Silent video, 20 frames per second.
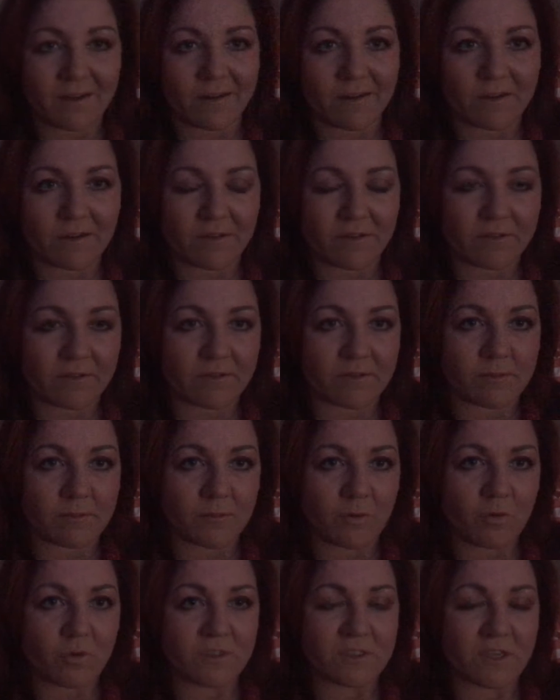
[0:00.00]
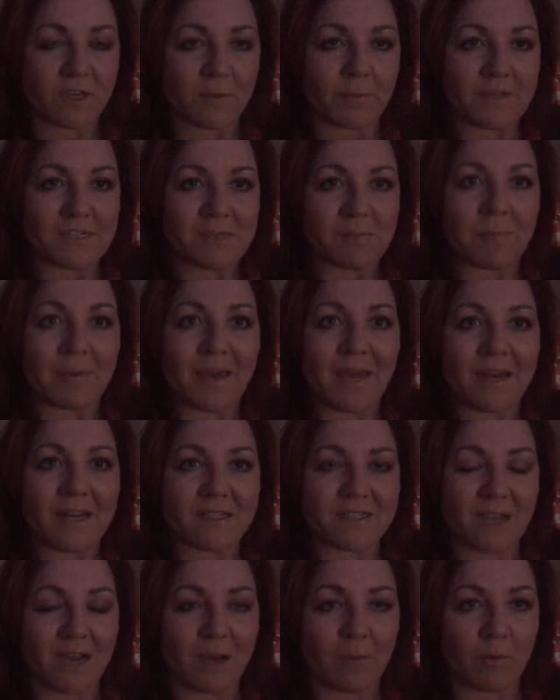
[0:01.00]
I know there's always going to be some bad
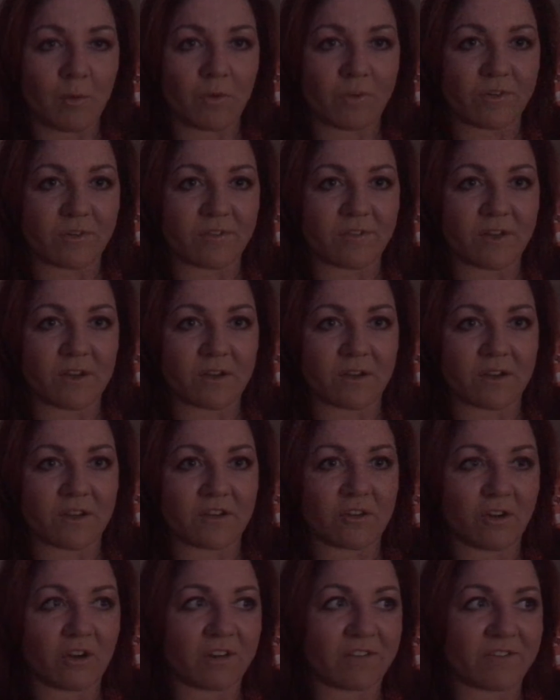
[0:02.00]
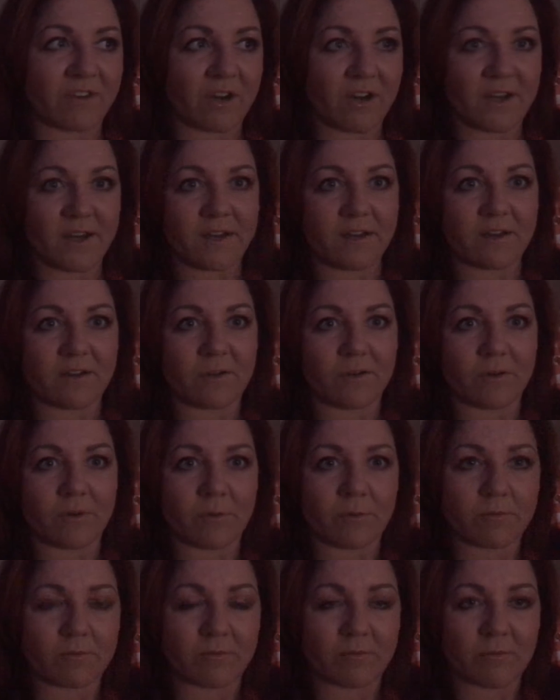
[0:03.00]
examples if you look at dog fighting
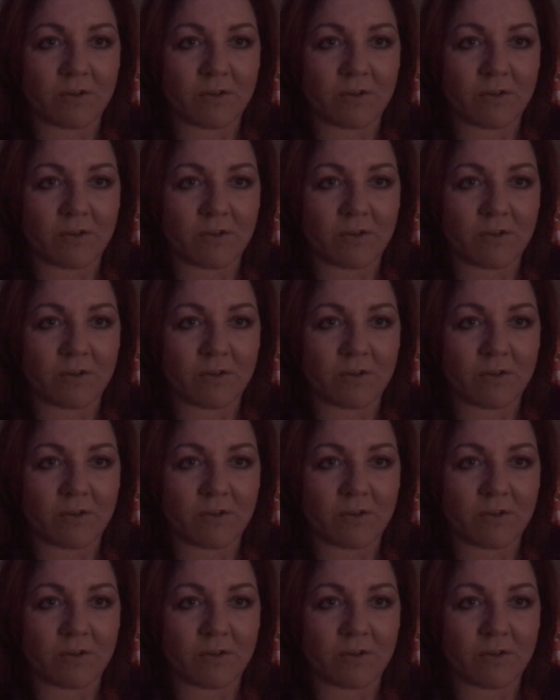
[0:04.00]
or